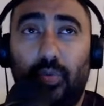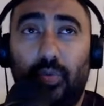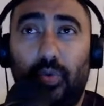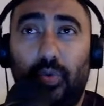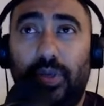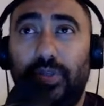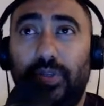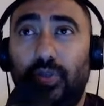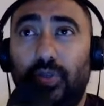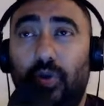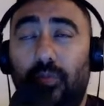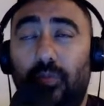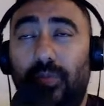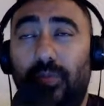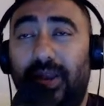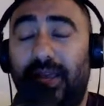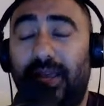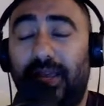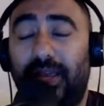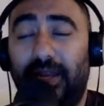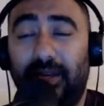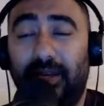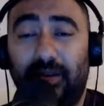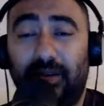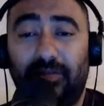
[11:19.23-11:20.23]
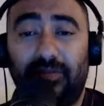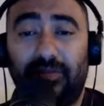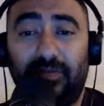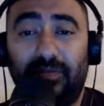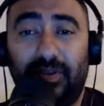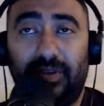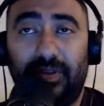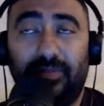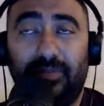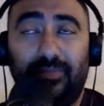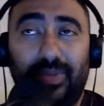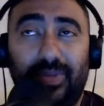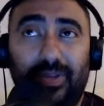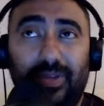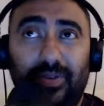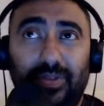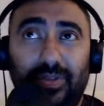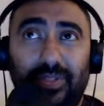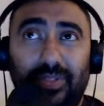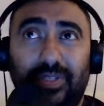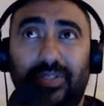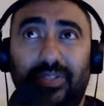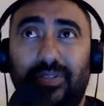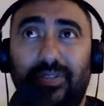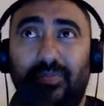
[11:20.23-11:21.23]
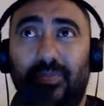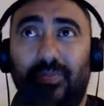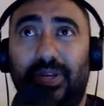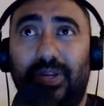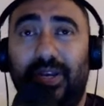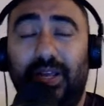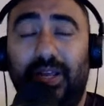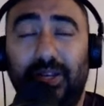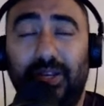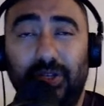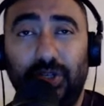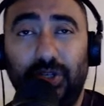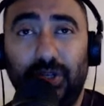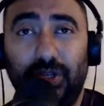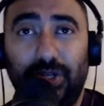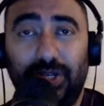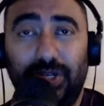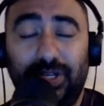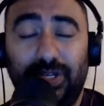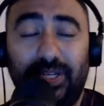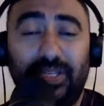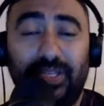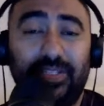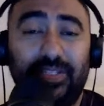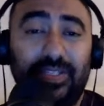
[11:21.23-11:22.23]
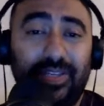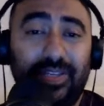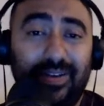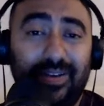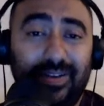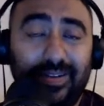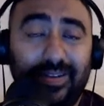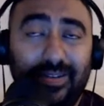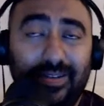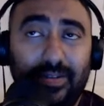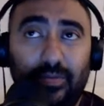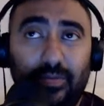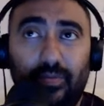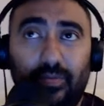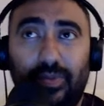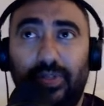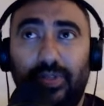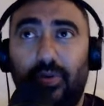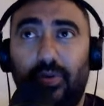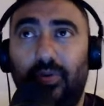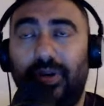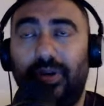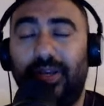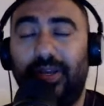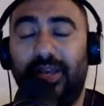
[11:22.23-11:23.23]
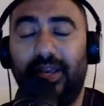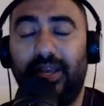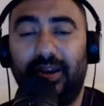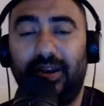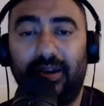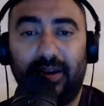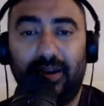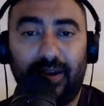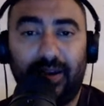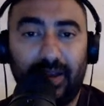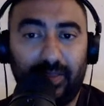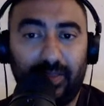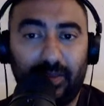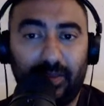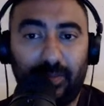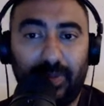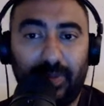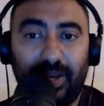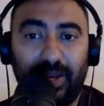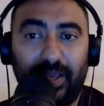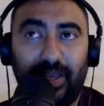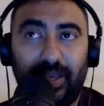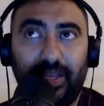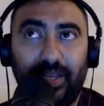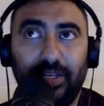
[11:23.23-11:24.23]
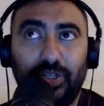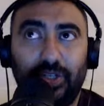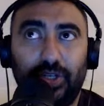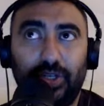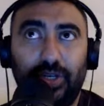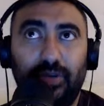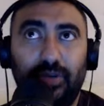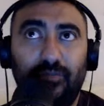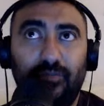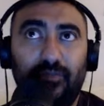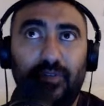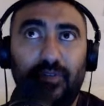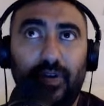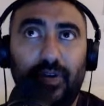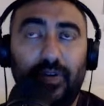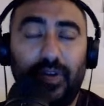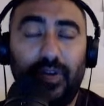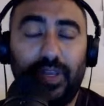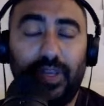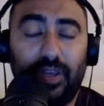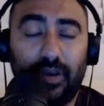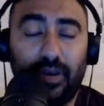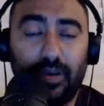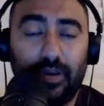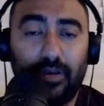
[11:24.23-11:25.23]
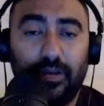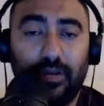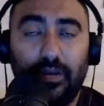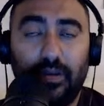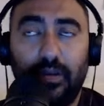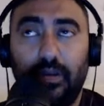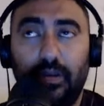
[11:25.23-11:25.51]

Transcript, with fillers: he's not playing enough uh, because he's been injured. He's young. Don't want to get another player injured very young.